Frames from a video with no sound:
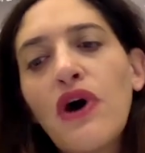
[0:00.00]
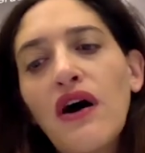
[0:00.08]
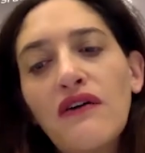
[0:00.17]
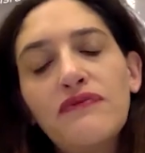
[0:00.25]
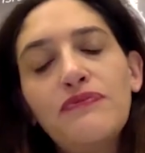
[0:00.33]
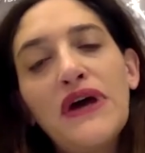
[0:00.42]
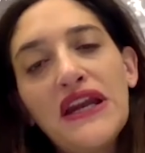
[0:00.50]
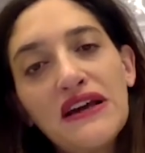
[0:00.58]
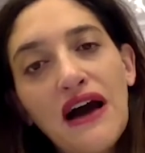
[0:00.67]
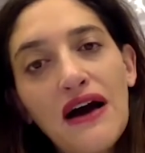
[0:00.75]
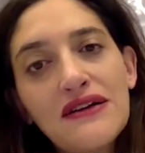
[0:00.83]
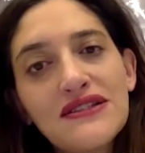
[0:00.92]
of Benny
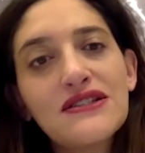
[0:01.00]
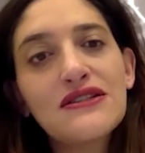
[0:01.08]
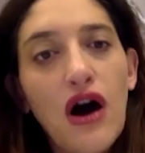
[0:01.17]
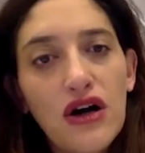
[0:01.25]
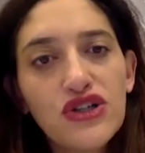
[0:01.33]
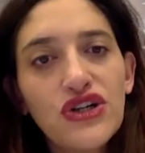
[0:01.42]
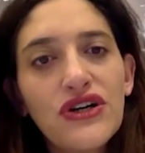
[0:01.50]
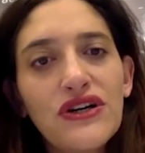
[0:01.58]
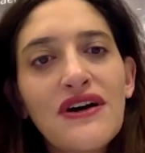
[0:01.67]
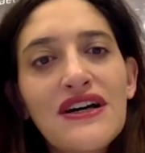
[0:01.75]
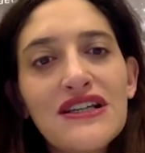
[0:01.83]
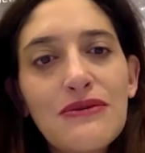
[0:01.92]
Gantz doctored
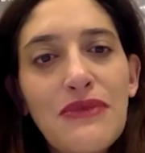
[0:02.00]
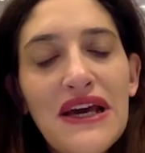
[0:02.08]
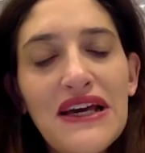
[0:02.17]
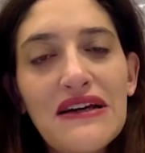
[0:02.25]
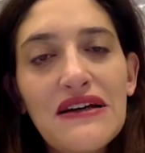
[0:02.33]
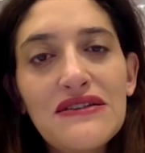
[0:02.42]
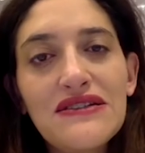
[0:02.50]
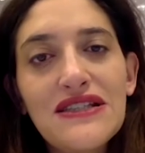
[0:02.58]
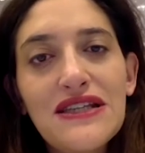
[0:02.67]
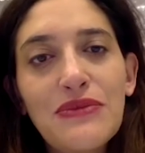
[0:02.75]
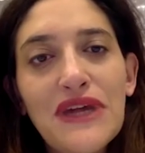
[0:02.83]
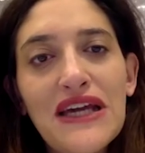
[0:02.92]
to make it
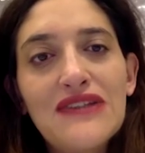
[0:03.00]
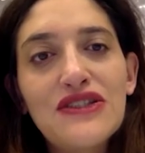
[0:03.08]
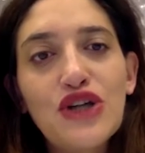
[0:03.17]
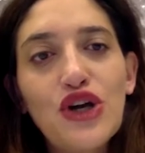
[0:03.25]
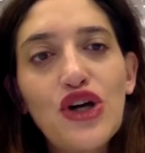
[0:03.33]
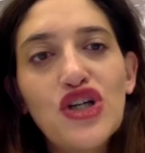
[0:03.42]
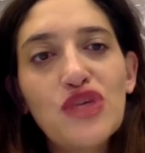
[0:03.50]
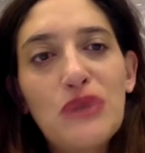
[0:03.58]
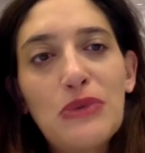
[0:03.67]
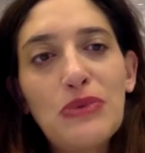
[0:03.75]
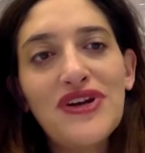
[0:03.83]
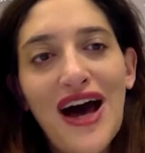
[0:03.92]
seem like he's encouraging
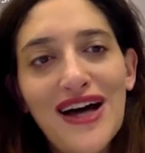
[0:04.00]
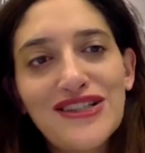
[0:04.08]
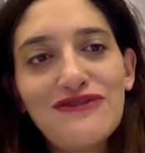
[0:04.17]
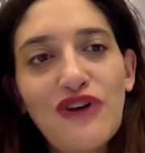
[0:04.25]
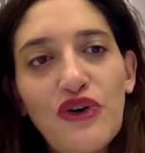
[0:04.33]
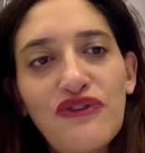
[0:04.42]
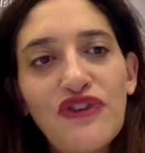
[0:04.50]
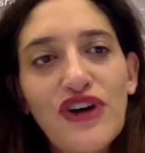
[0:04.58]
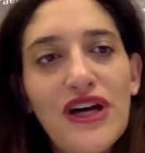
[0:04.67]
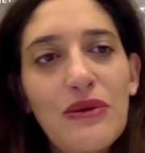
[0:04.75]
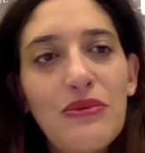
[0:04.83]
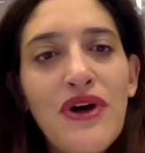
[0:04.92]
people not to vote for
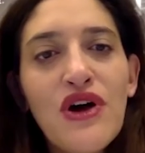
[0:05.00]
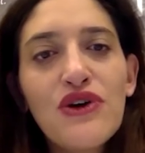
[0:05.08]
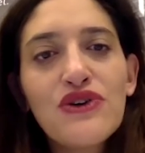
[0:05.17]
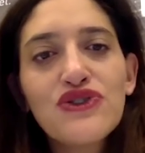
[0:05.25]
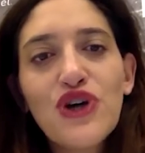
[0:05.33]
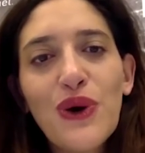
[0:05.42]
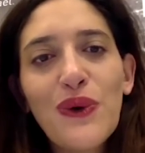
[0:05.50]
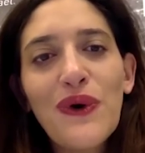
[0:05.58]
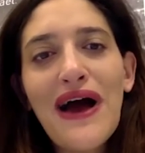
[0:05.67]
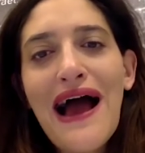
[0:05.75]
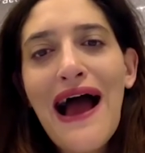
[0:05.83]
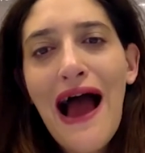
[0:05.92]
him. So
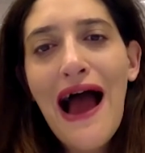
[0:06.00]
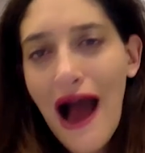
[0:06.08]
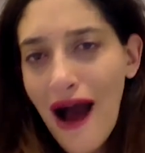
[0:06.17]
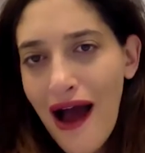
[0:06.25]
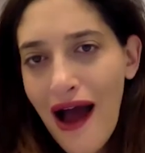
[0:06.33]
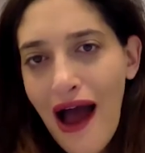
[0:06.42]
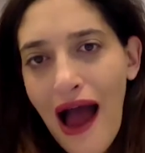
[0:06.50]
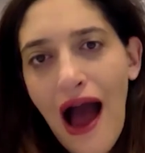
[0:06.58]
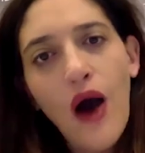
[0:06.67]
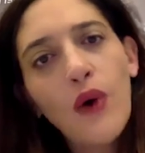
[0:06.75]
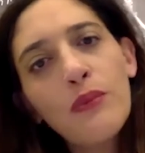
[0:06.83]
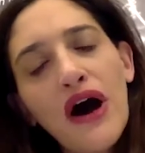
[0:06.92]

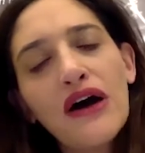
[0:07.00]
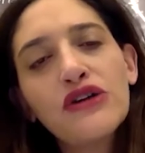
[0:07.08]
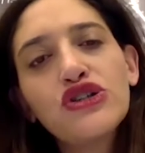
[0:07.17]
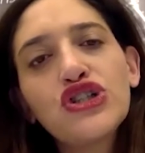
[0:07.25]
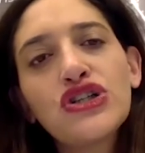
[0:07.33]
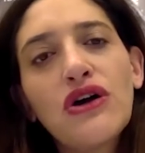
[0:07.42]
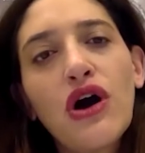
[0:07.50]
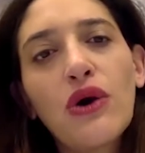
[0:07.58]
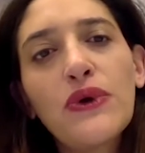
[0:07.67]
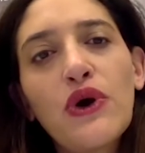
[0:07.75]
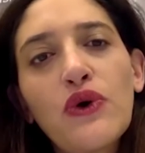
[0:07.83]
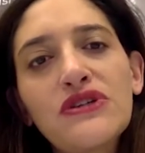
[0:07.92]
how much are
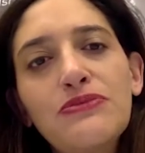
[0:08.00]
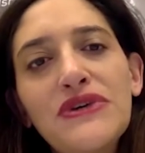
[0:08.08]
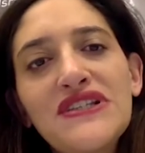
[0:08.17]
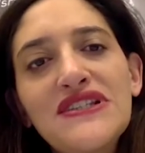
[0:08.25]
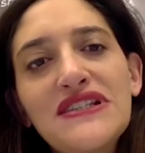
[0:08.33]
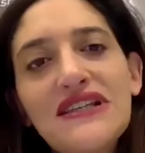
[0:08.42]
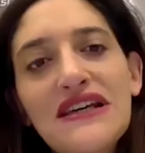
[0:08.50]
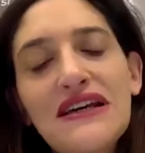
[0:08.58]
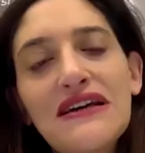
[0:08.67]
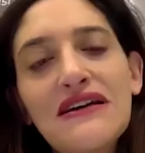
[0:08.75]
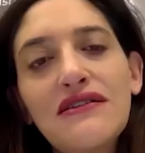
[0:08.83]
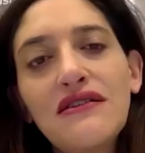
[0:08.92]
we going to be
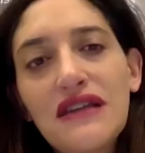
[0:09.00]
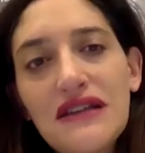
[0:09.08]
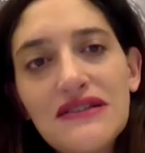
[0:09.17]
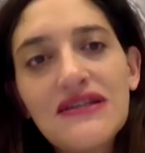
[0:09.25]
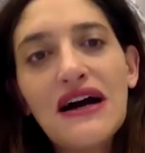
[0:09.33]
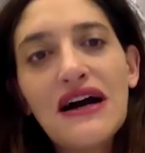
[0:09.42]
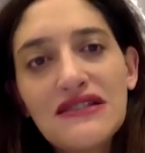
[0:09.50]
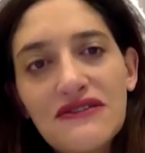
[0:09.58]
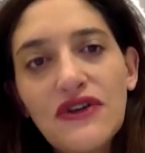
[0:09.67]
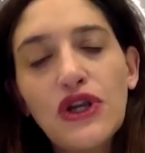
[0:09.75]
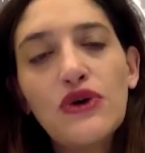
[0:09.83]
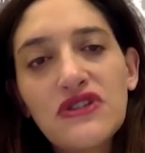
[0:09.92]
seeing these kinds of
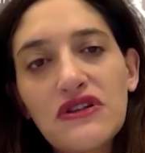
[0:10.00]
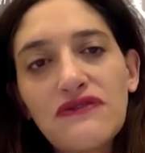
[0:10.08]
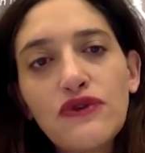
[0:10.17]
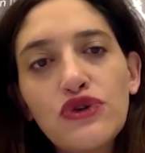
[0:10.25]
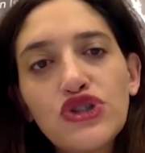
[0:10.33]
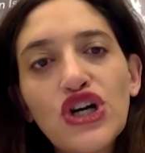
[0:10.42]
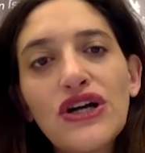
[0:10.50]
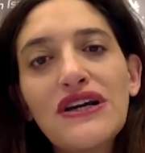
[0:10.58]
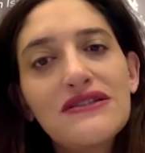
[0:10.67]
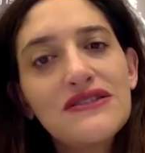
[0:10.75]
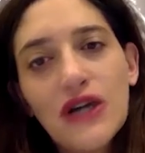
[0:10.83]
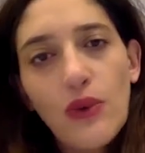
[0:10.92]
videos in the future, and
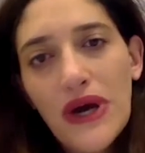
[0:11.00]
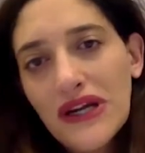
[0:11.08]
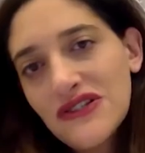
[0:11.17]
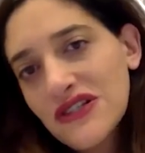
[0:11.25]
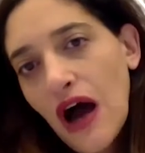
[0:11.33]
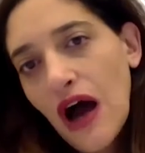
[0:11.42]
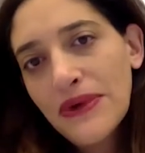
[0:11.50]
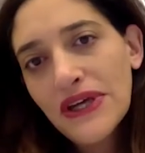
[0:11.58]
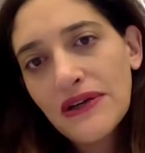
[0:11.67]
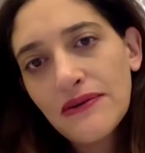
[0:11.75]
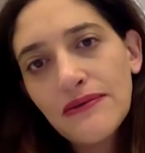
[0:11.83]
is there a way to stop it?